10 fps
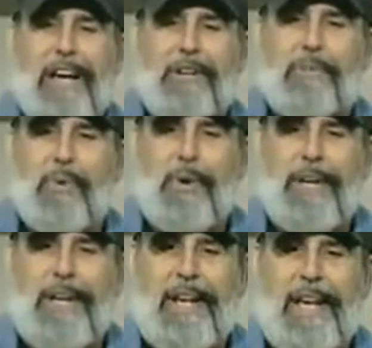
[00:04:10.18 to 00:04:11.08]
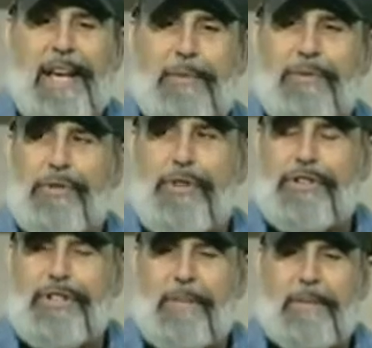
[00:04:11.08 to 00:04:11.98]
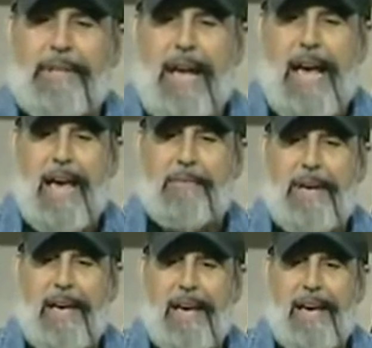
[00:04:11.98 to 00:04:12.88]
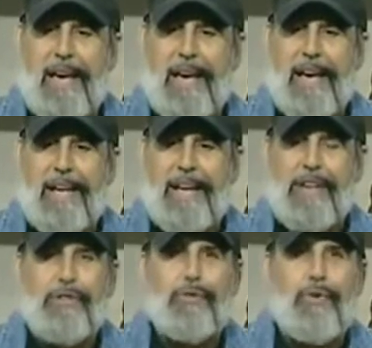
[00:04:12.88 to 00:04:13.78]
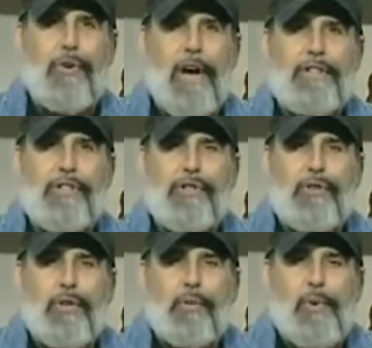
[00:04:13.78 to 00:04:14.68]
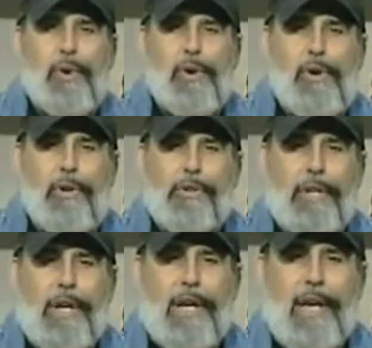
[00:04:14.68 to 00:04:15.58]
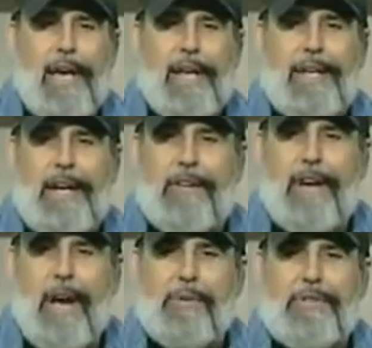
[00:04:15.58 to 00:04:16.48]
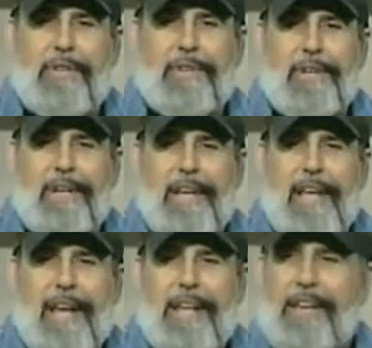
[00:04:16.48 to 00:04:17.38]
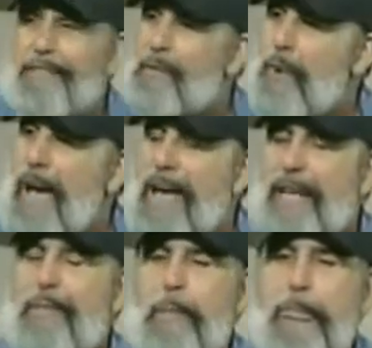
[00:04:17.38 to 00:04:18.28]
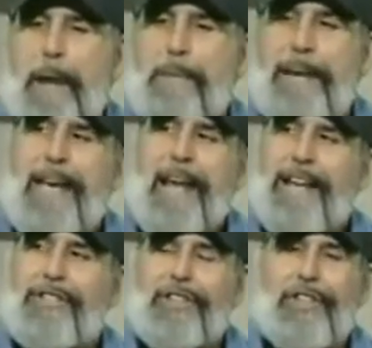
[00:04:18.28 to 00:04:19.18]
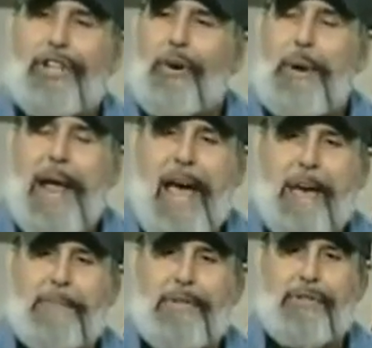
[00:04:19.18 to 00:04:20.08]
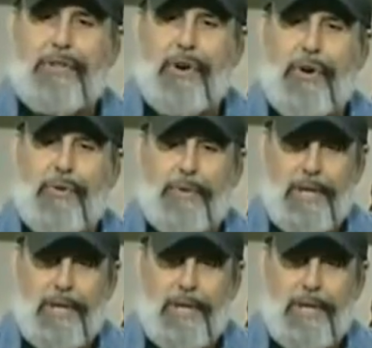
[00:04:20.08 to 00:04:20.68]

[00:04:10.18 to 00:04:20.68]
in the morning, and it was during the summertime, and I just saw the world and the area I was living in a different way. But again, I still didn't know what happened, so